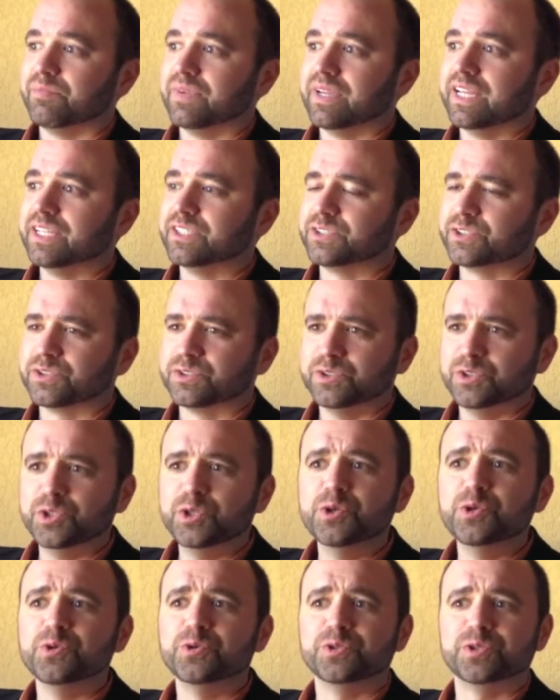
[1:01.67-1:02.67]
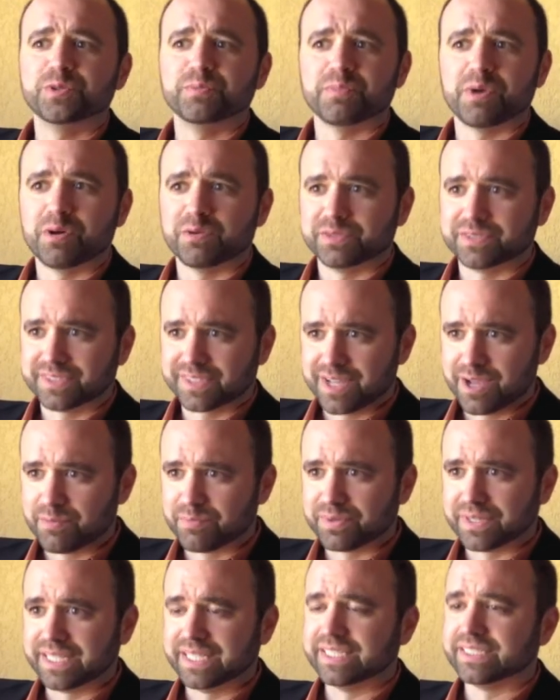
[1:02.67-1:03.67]
it's new to most
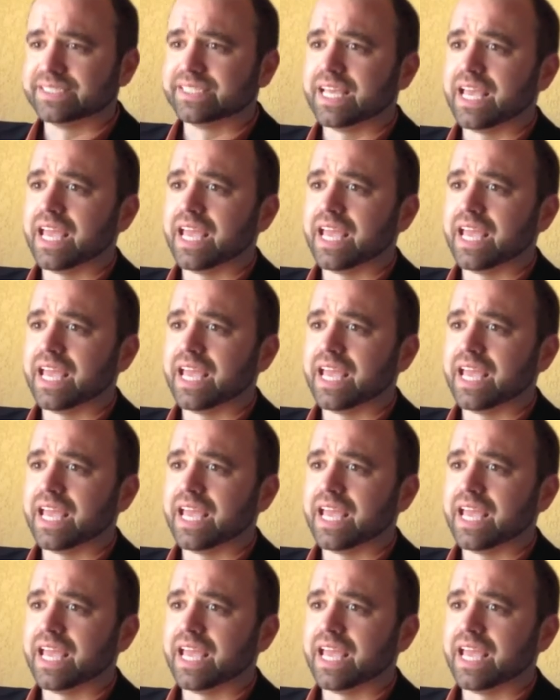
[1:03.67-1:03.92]
companies,